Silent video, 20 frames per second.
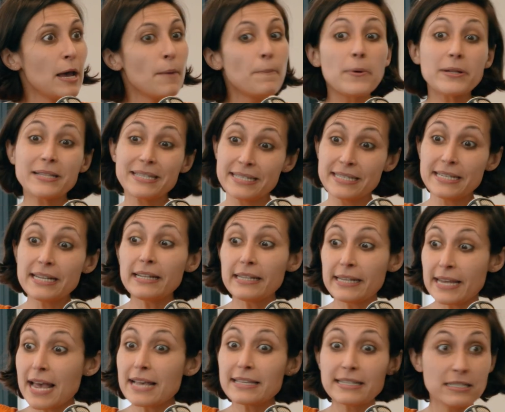But still,
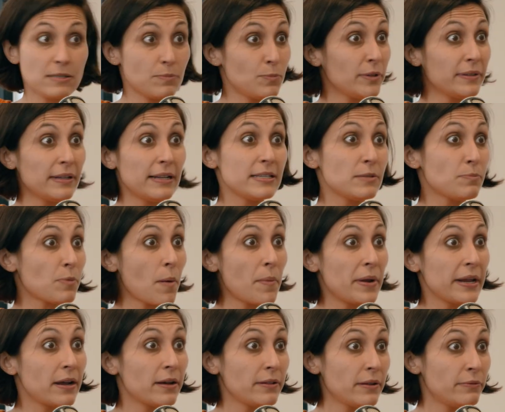yes, his model is
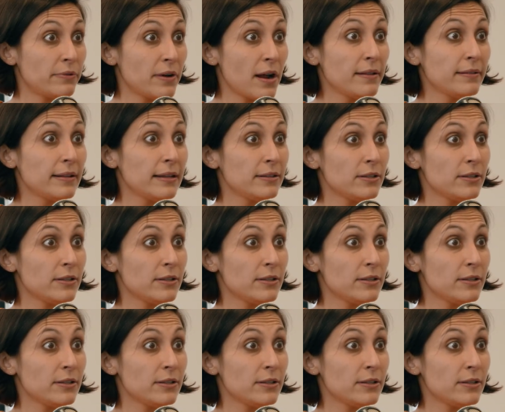probably going to run and,